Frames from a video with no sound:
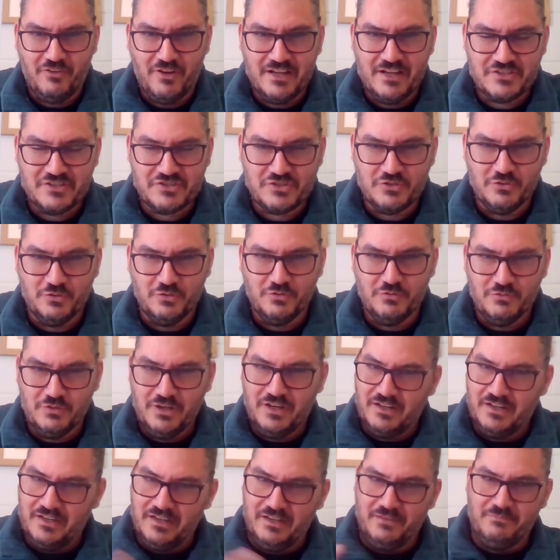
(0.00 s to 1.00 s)
Glasgow.
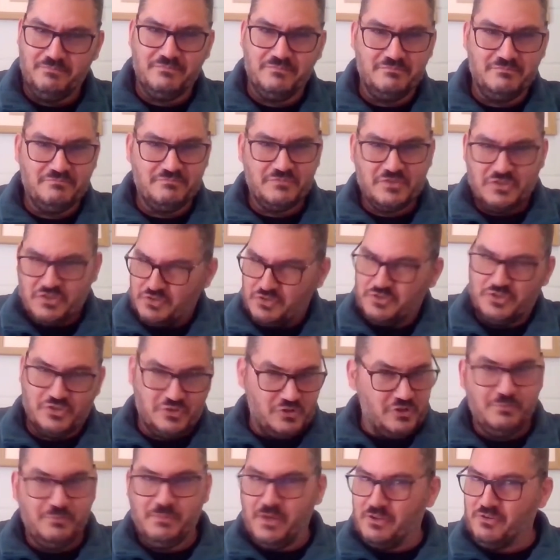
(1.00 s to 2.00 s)
So there's
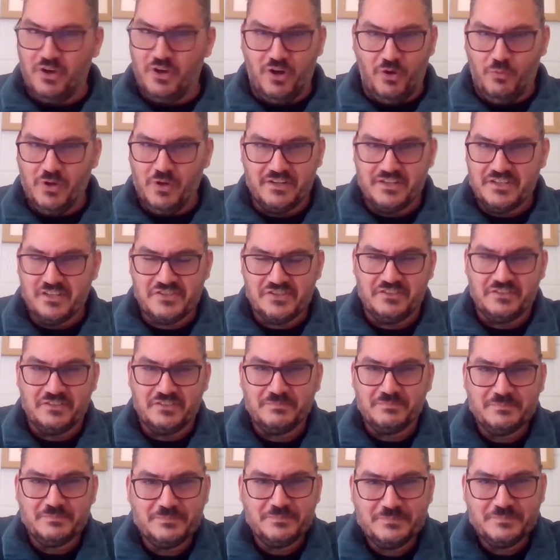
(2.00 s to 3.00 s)
going to be a lot of work, isn't there?
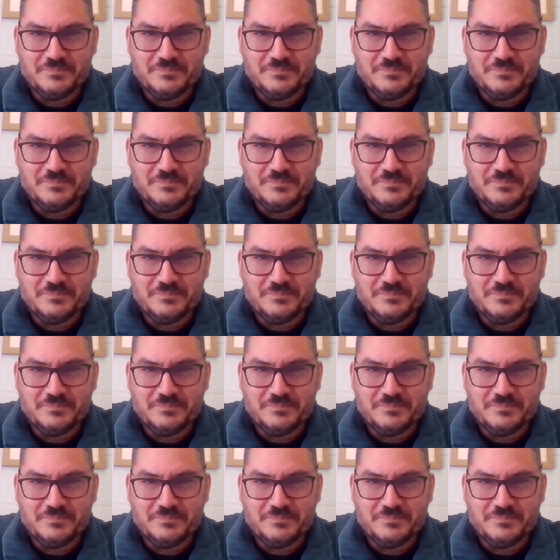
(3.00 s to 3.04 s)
